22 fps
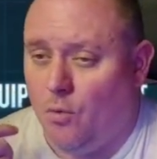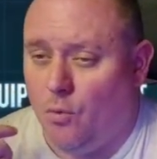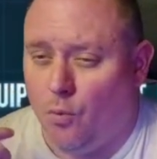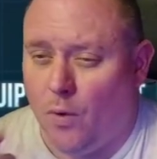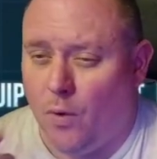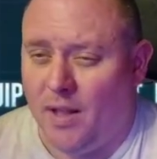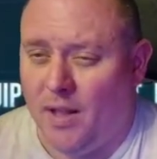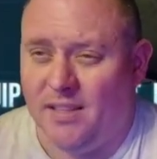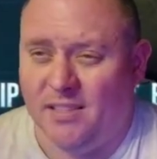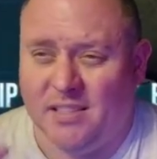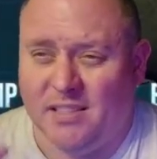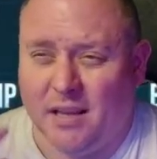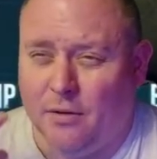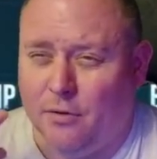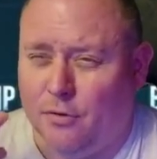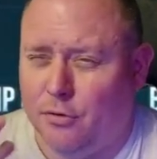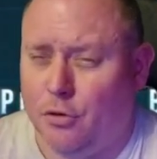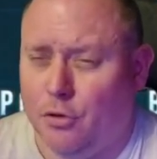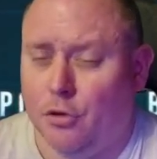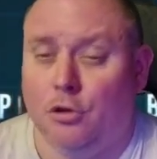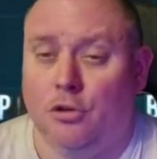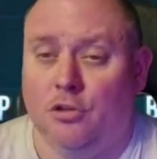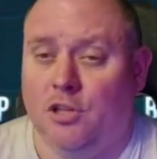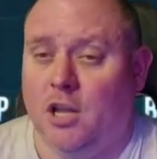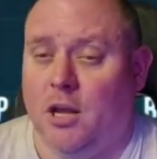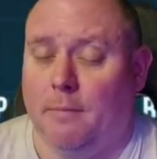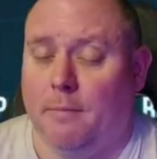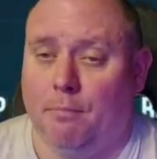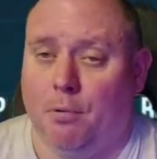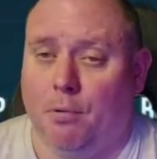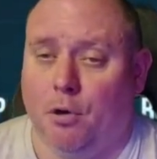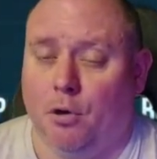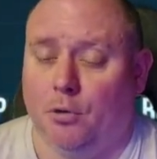Wednesday, Thursday
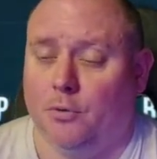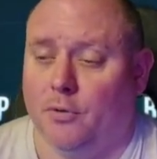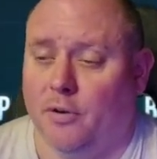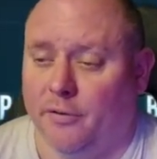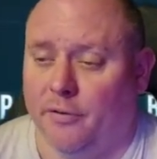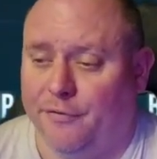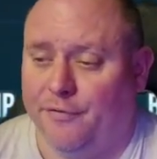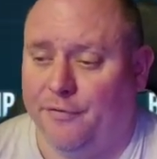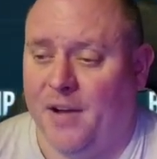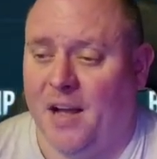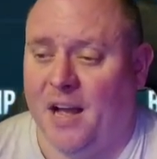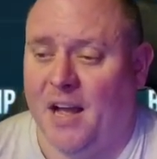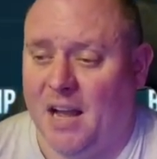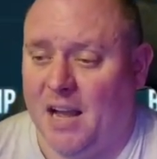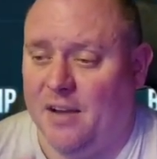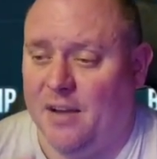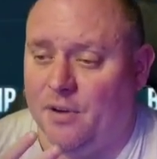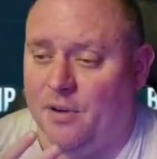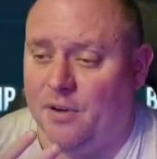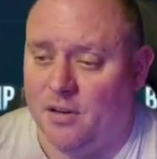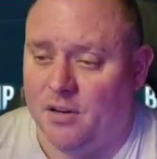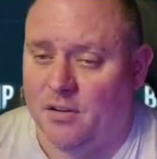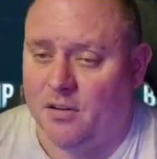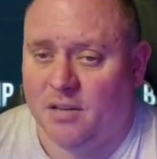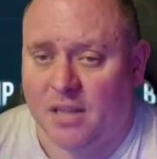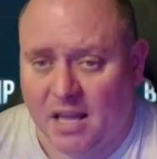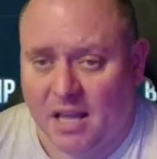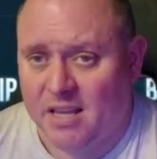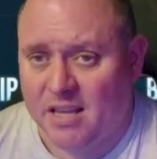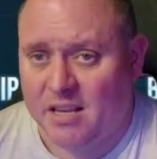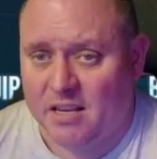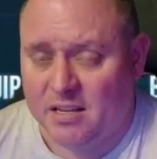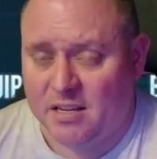at push. We've got 5
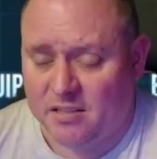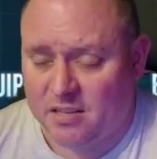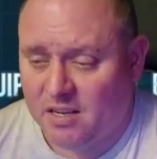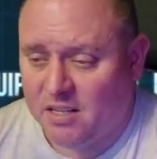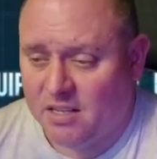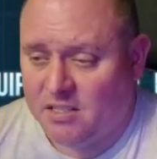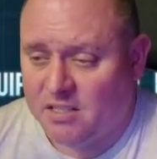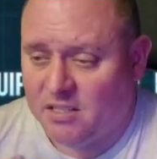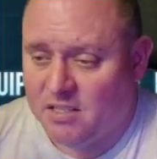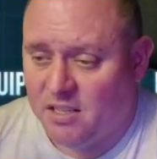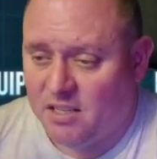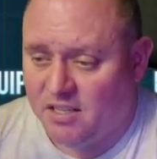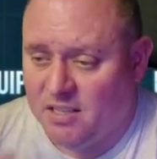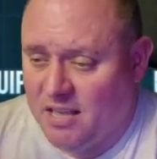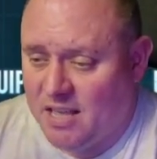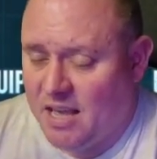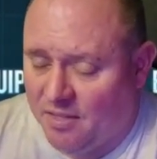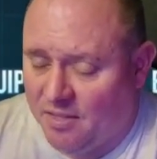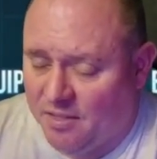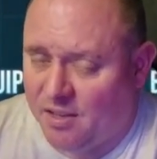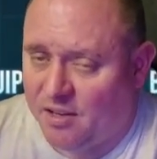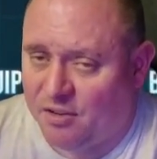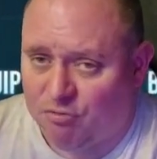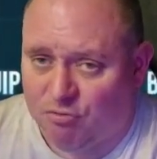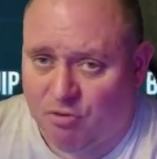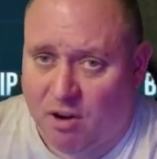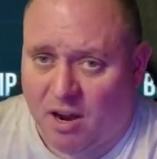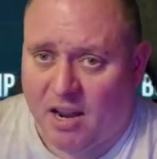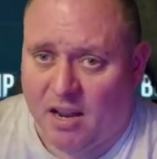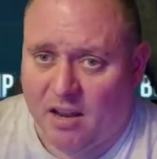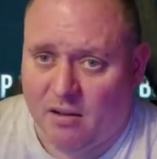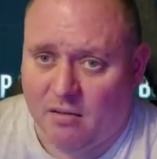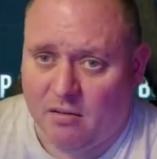days to get this right.